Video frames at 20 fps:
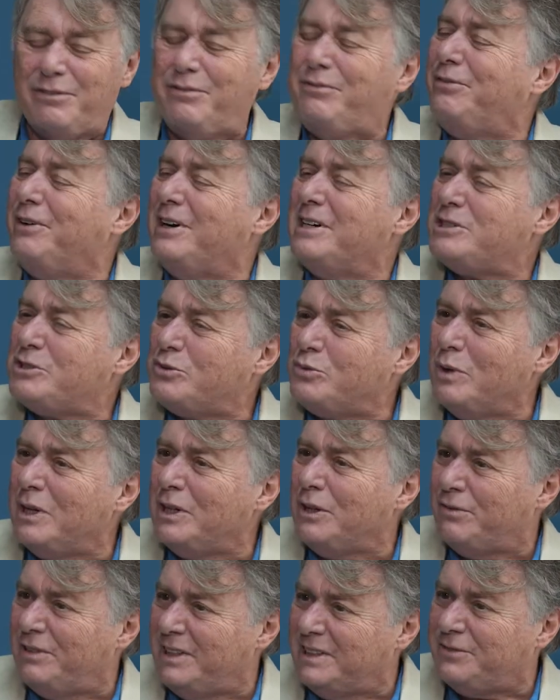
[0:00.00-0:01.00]
first one
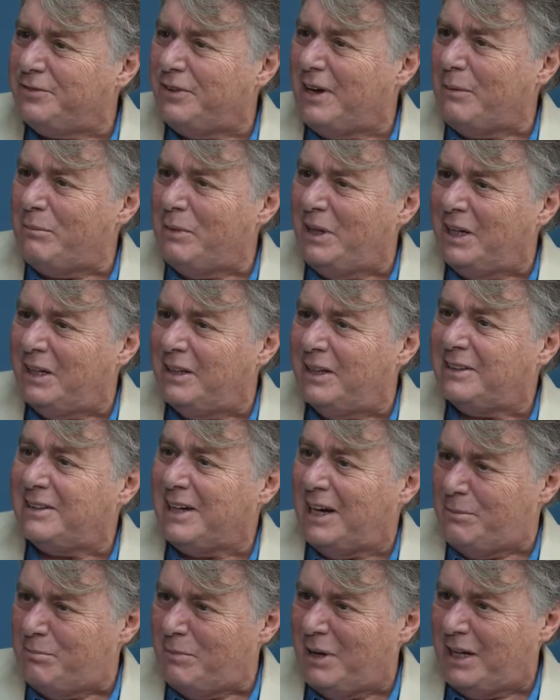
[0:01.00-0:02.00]
of his family that
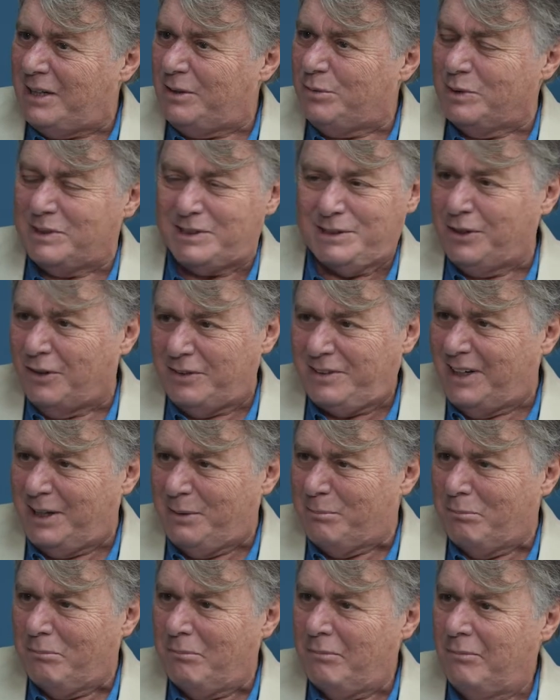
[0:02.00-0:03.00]
I met was not
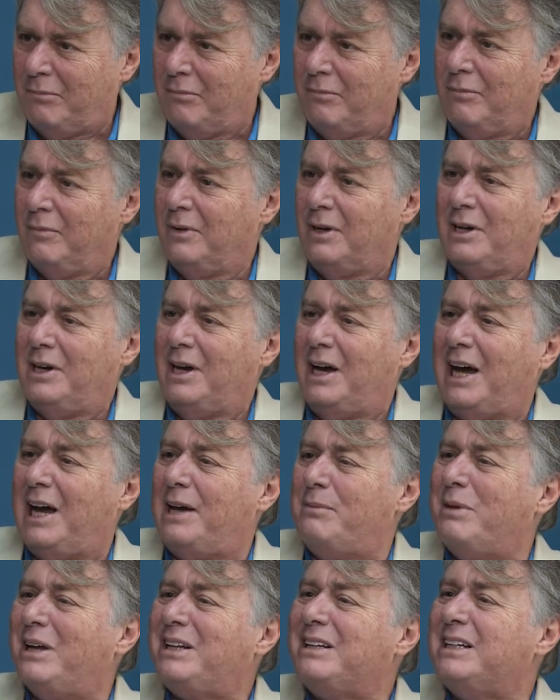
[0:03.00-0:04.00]
him. I
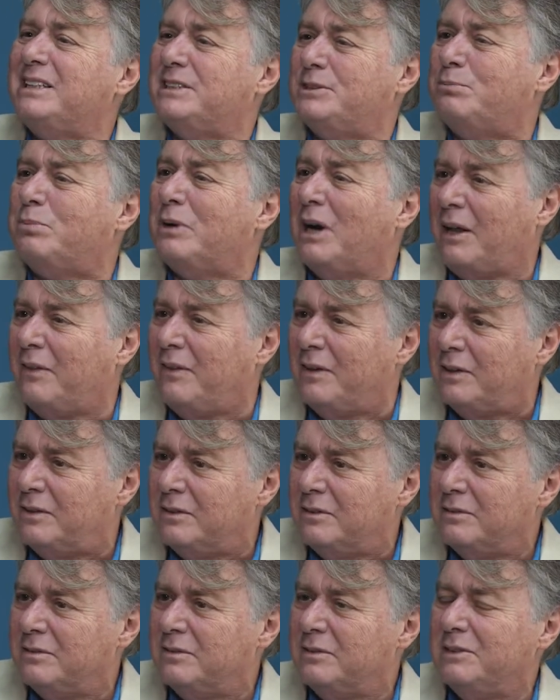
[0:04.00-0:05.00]
met his brother,
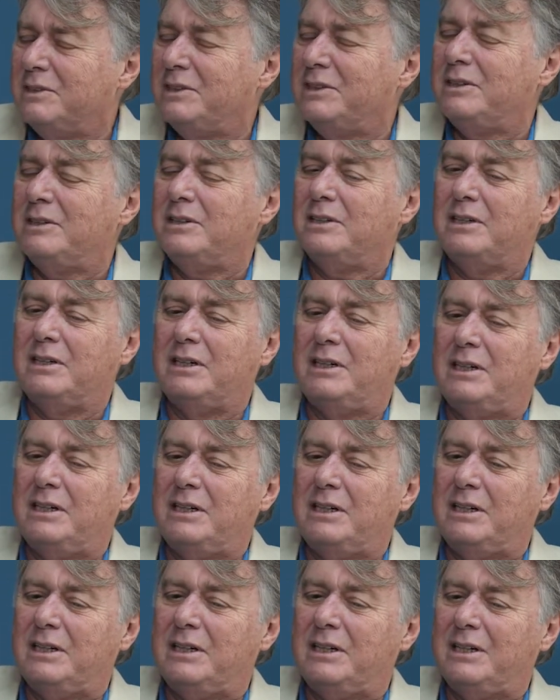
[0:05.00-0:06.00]
uh,
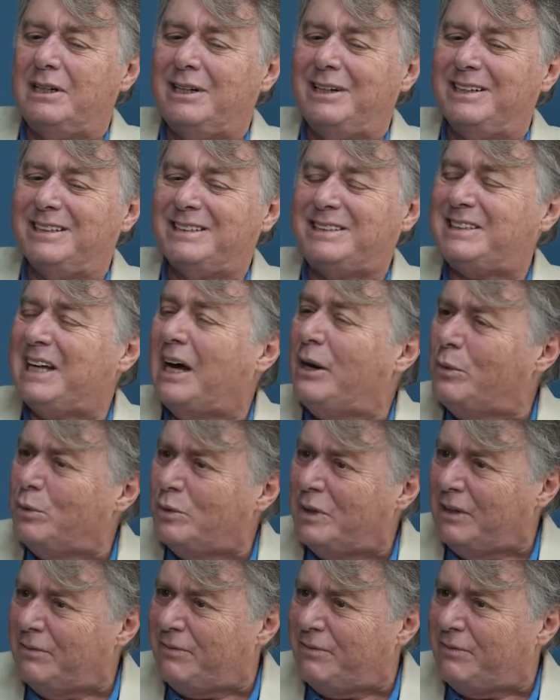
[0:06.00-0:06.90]
Saud al